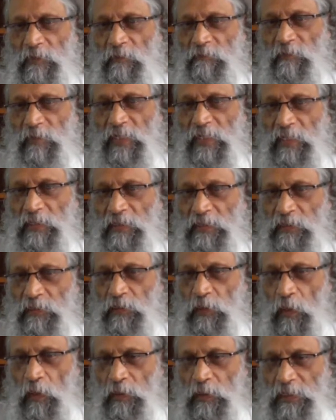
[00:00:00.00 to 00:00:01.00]
From where
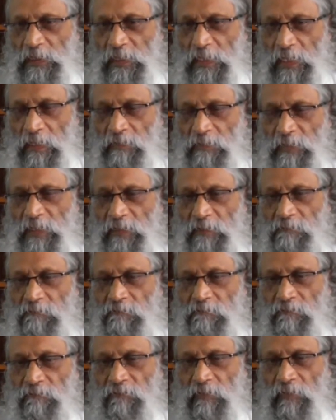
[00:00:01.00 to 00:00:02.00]
the thought is coming?
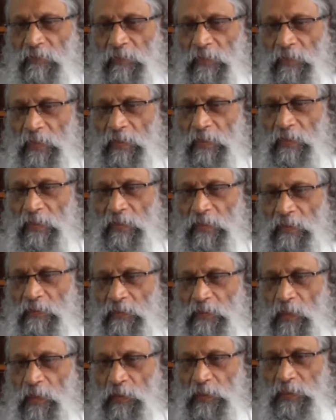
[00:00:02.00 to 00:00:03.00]

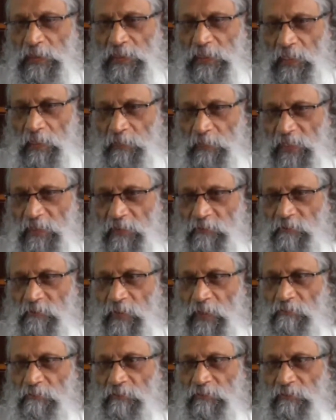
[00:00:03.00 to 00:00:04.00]
Thought is coming
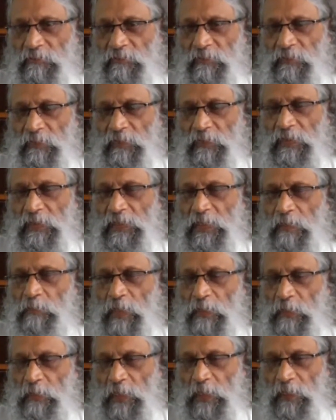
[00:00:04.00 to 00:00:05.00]
from
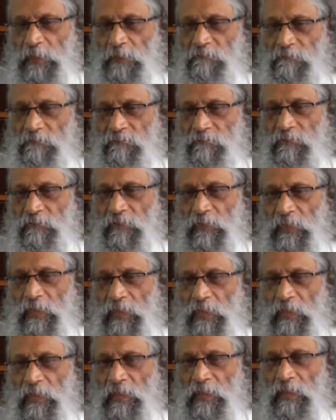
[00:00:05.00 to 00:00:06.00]
the memory.
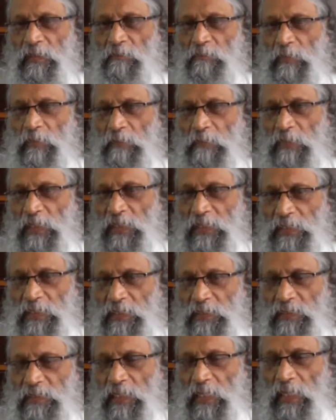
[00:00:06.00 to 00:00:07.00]

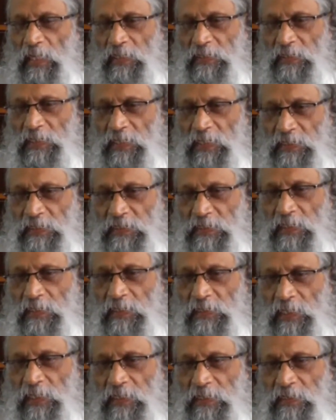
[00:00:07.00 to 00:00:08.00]
Memories are the
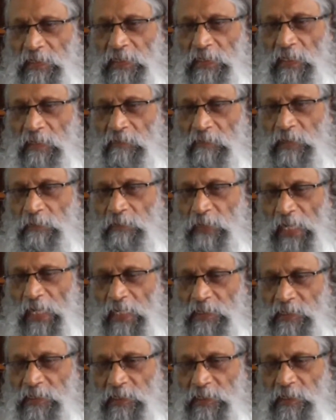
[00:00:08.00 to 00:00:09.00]
retentions of the
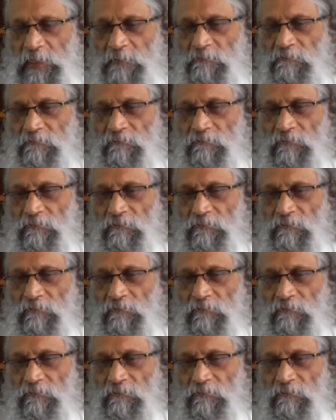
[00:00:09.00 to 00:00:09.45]
past.